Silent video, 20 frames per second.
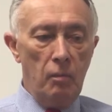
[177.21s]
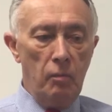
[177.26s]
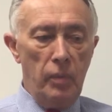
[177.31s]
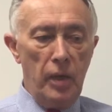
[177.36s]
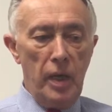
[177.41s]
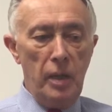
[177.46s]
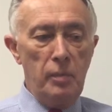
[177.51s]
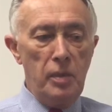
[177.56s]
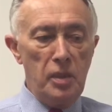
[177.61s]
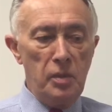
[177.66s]

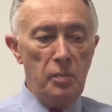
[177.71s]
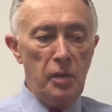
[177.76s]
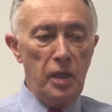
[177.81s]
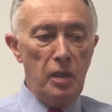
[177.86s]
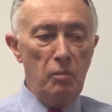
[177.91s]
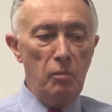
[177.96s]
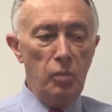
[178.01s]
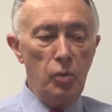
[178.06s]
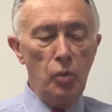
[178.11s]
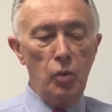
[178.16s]
babies
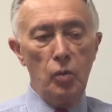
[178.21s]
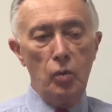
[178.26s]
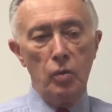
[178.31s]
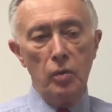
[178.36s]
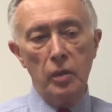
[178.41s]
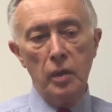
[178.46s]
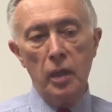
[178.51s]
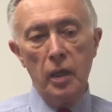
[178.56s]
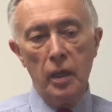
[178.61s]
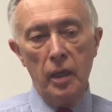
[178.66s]
being
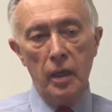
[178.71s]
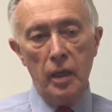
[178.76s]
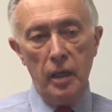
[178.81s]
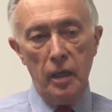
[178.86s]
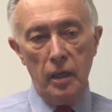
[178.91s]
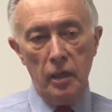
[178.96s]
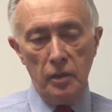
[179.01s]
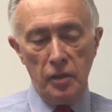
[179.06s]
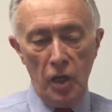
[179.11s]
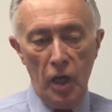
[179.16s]
born
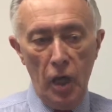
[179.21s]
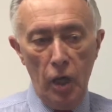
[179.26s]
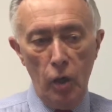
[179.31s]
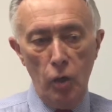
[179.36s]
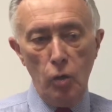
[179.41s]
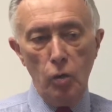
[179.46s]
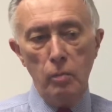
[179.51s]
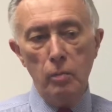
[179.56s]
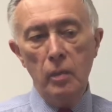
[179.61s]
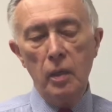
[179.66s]
at
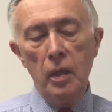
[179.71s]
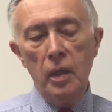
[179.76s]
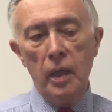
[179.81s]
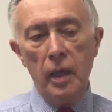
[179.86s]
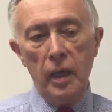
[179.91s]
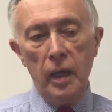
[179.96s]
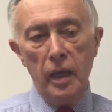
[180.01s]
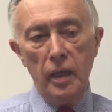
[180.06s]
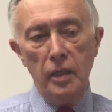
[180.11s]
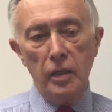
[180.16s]
home,
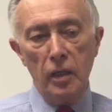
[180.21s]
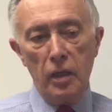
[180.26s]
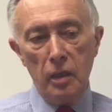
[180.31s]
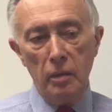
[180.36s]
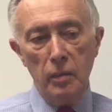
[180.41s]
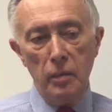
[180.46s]
in the